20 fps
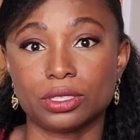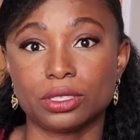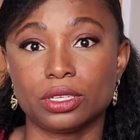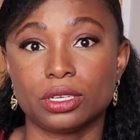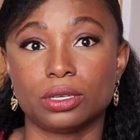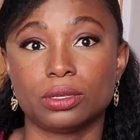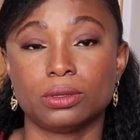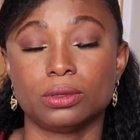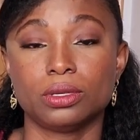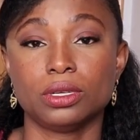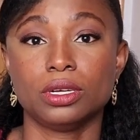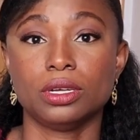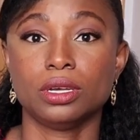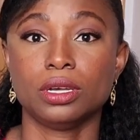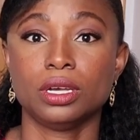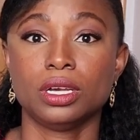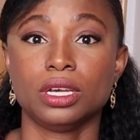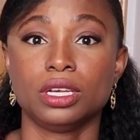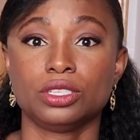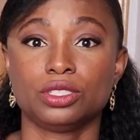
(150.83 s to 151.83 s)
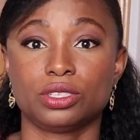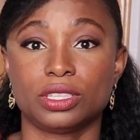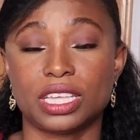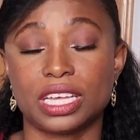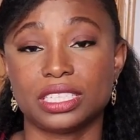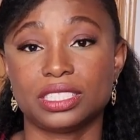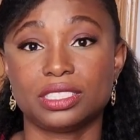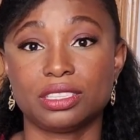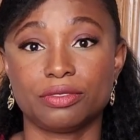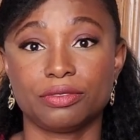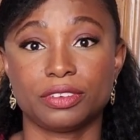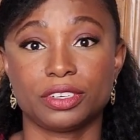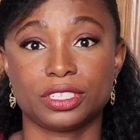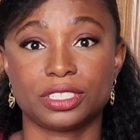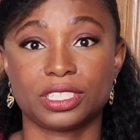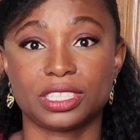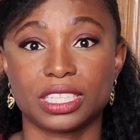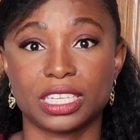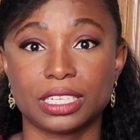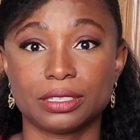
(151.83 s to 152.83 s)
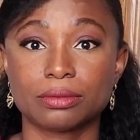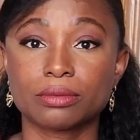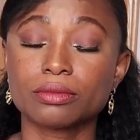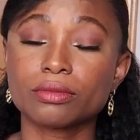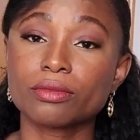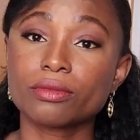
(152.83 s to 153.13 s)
go. So that's the first thing.